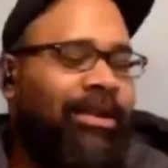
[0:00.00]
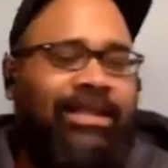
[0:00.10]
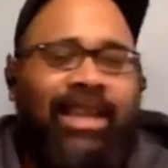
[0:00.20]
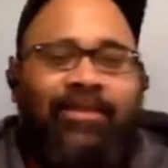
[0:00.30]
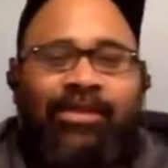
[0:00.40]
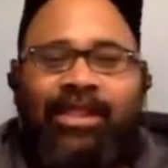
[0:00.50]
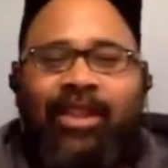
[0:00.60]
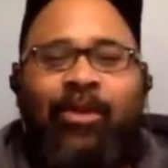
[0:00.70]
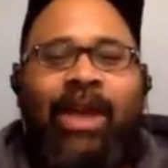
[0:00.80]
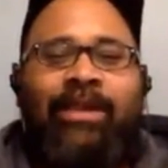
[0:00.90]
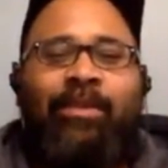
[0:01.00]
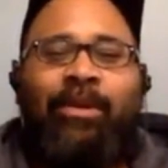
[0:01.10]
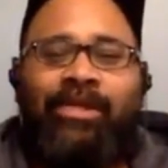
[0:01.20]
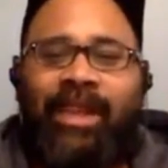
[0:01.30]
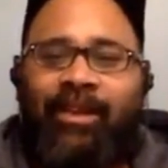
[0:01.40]
part, Jeff was like riding a
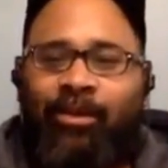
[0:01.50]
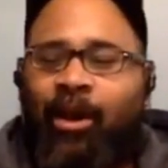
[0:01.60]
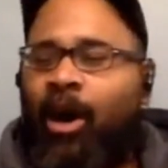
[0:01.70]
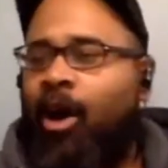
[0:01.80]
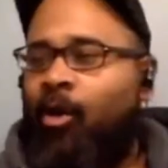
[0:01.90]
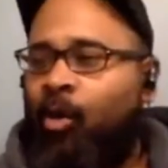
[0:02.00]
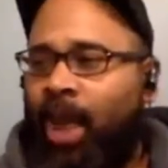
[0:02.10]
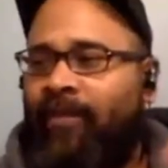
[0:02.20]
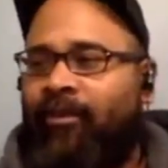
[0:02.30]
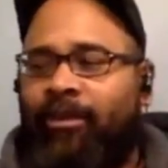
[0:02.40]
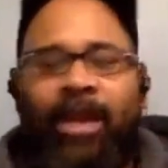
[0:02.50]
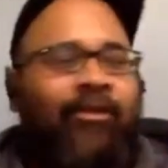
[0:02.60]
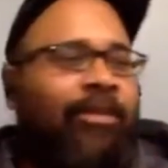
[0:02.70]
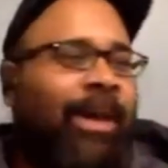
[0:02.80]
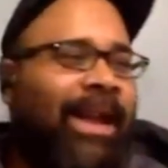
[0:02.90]
motorcycle away from
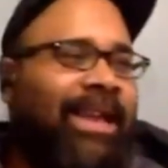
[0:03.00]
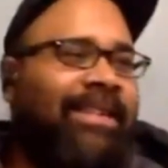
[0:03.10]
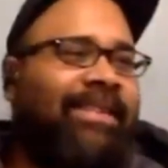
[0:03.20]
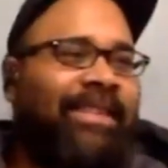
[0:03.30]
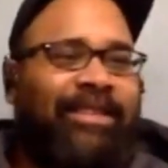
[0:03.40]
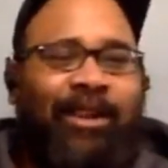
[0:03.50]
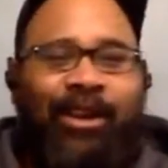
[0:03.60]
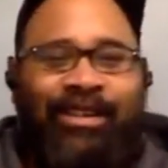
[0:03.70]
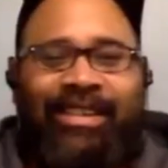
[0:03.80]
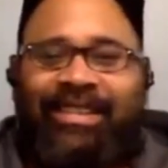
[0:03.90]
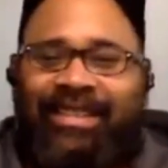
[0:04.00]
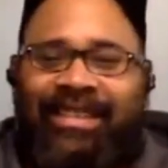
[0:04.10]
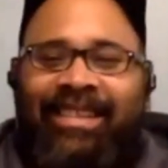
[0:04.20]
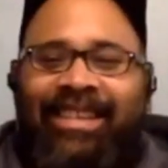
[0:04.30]
everybody into the darkness.